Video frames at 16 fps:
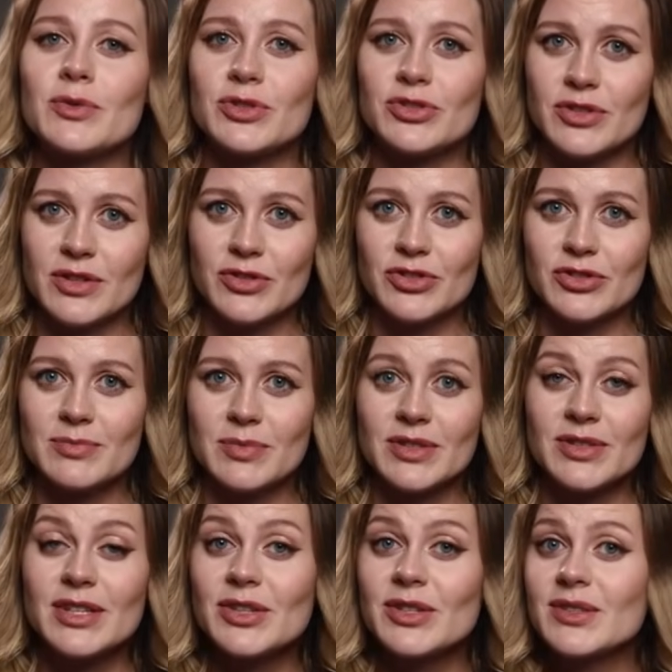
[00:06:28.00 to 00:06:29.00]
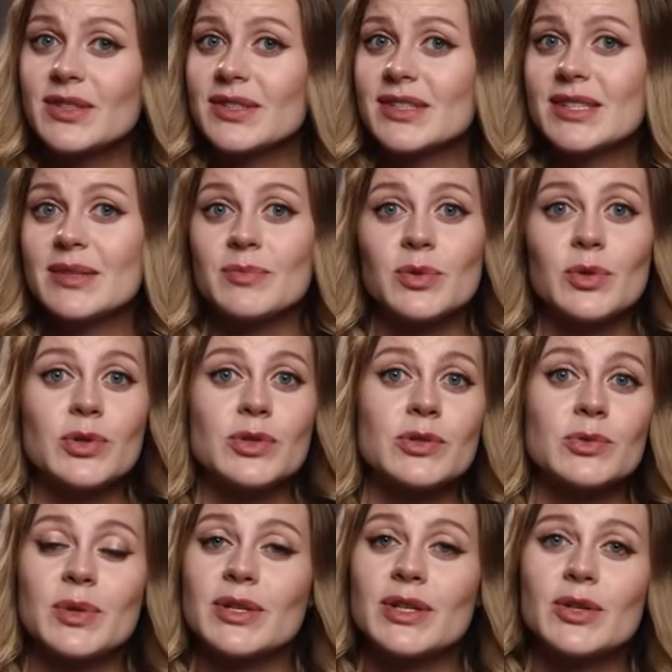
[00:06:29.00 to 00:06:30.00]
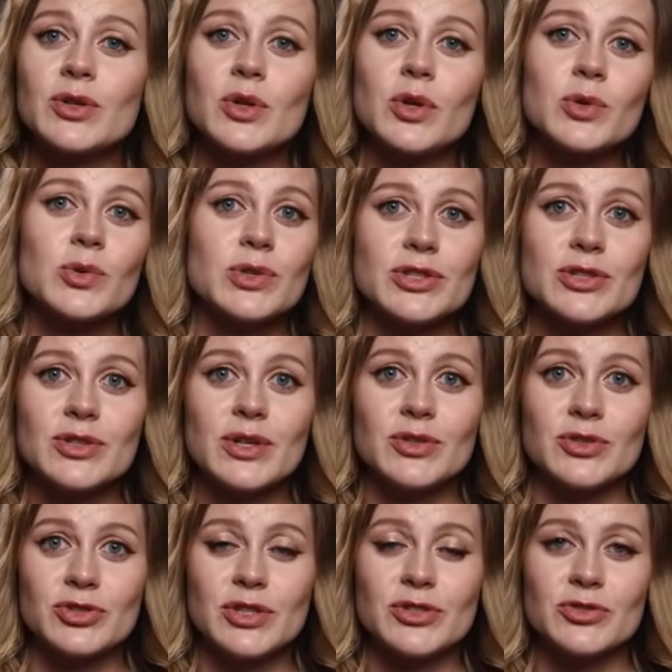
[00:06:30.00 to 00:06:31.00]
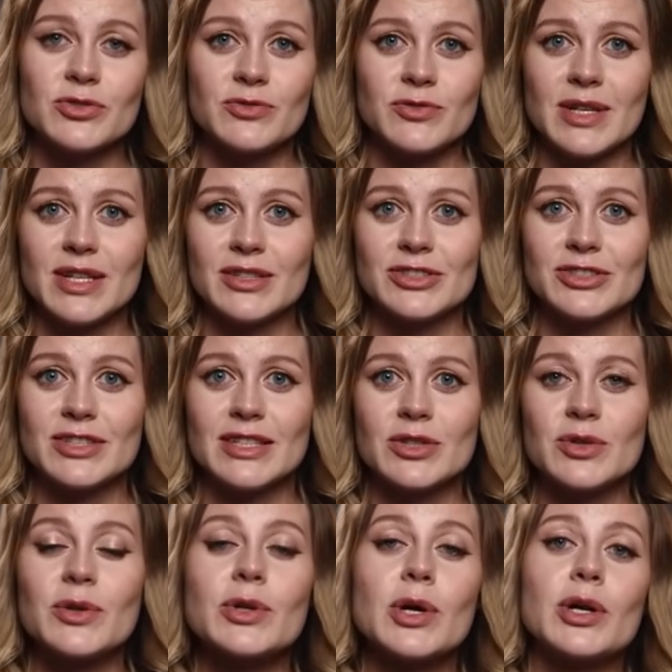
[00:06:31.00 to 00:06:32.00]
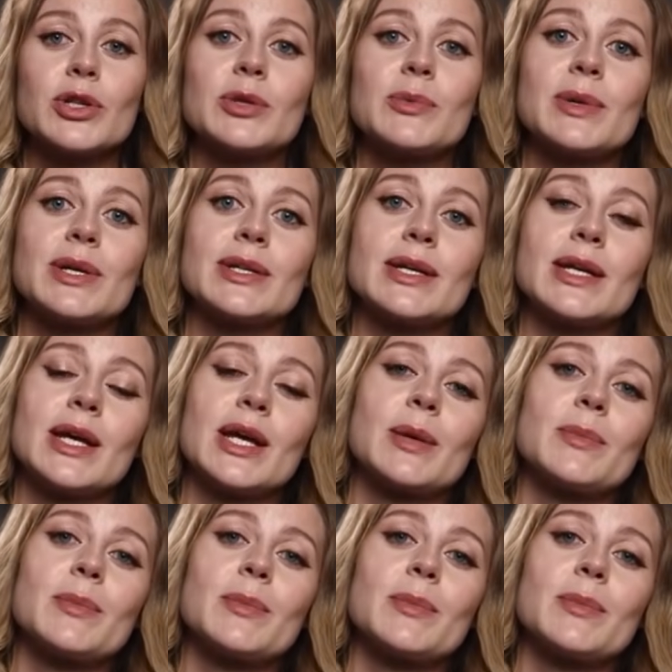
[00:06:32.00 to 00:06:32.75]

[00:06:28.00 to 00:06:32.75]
research is particularly important when the goal is not just to find a single document,